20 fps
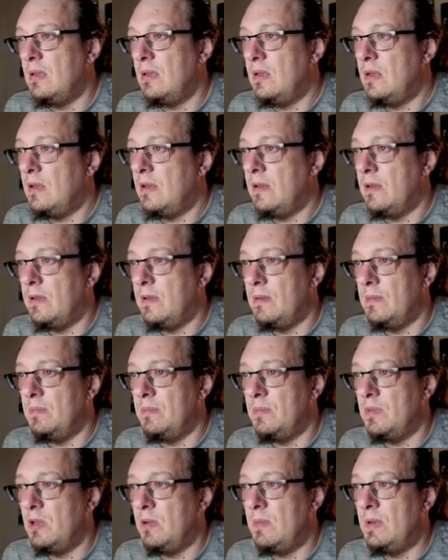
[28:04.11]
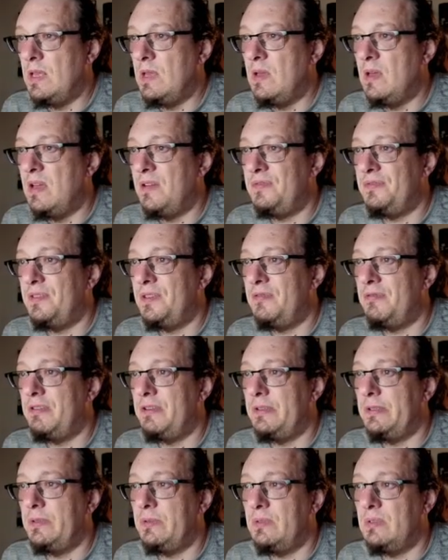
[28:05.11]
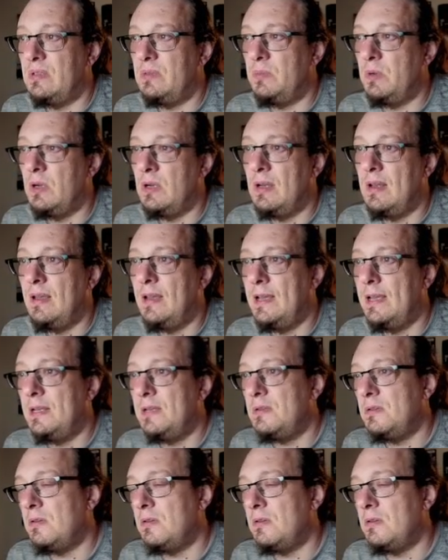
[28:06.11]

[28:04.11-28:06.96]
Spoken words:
Normally you have different users per client